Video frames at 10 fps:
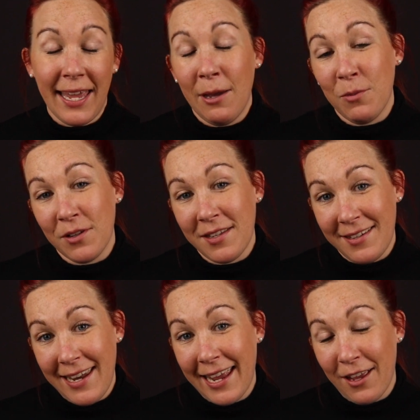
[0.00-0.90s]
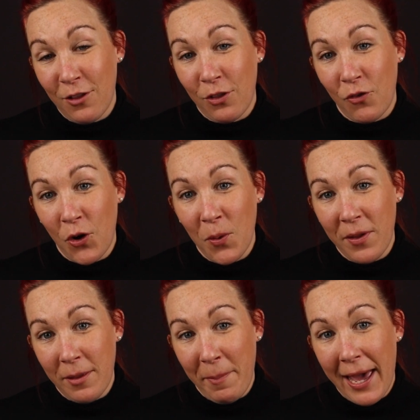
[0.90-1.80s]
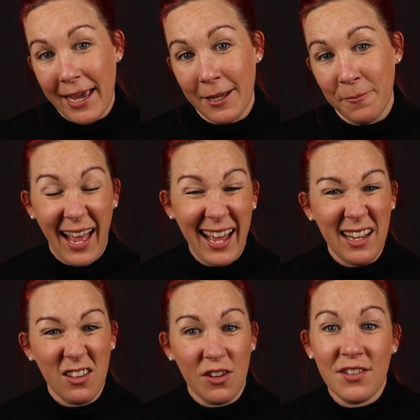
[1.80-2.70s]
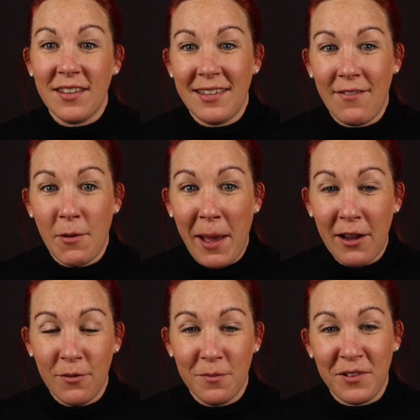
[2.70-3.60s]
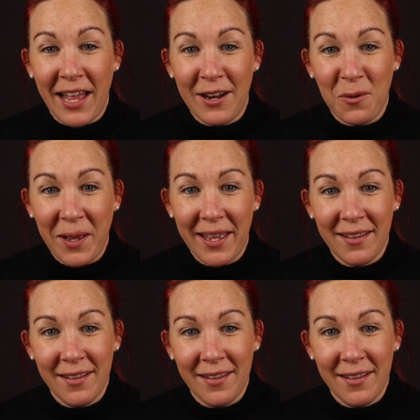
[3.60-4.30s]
It will stick through the bag, and it'll also save your bag from flying away.